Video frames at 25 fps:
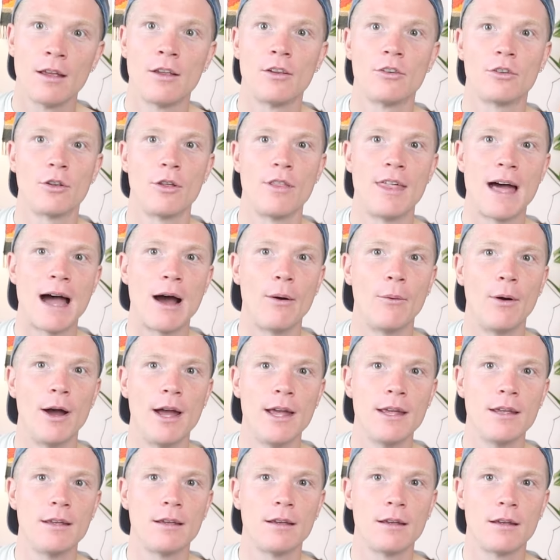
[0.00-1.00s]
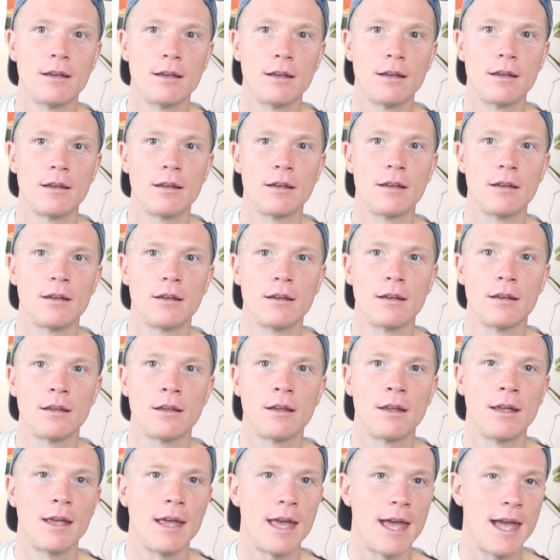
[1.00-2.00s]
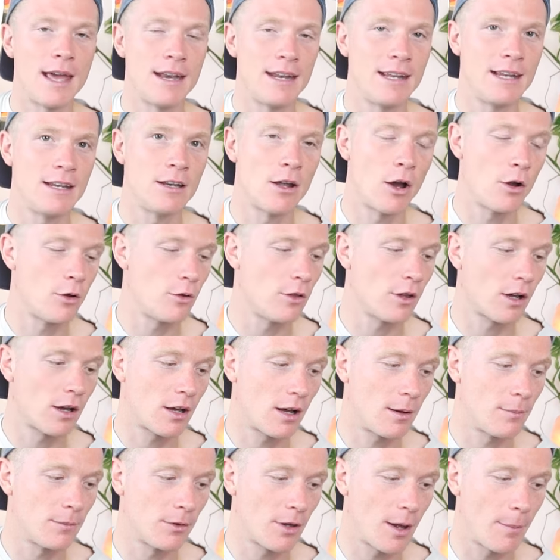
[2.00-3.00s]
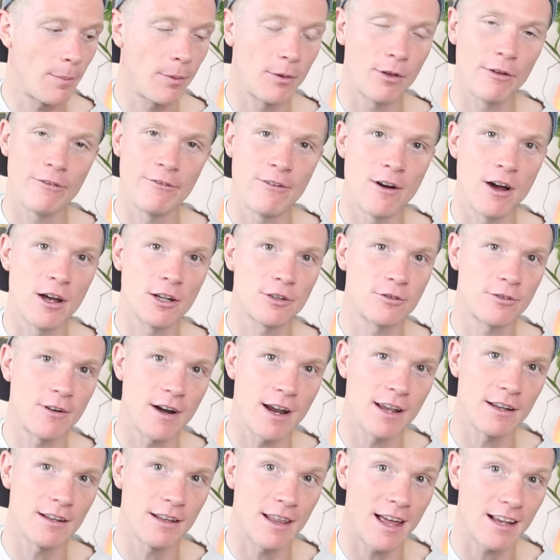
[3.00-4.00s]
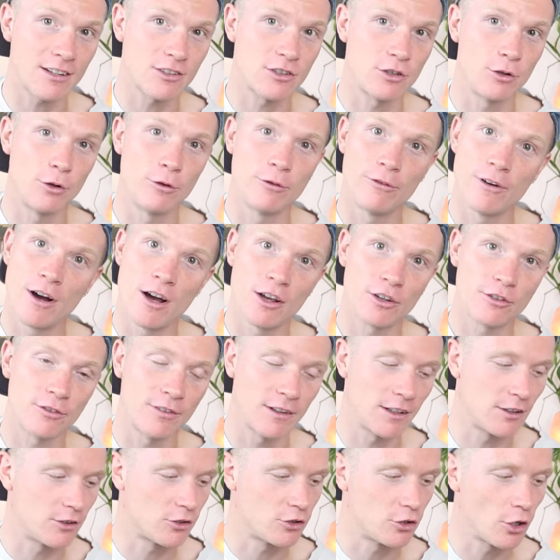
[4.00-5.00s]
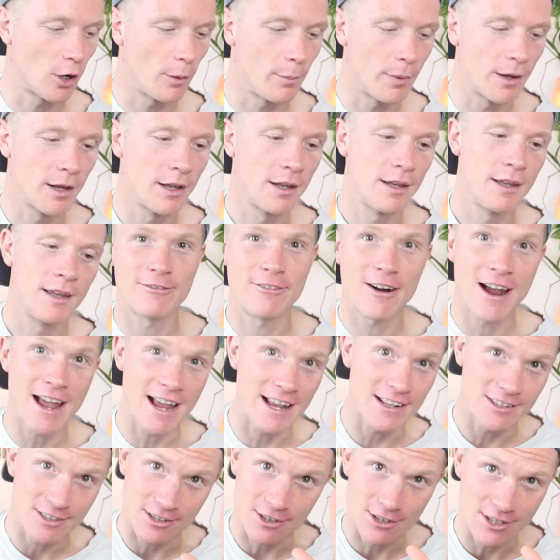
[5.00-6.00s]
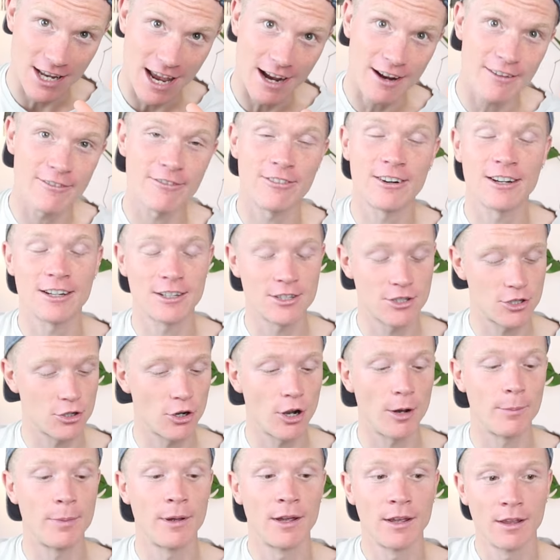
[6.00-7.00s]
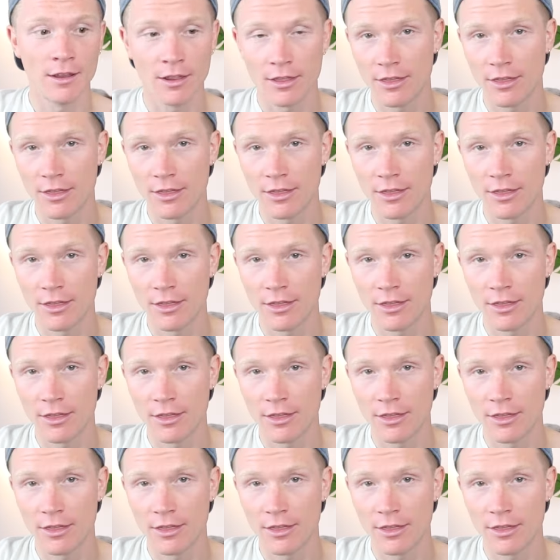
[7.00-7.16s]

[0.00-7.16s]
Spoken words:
So that way, any note that comes up on the 1st fret, that's your 1st finger's job. 2nd fret, it's your 2nd finger's job.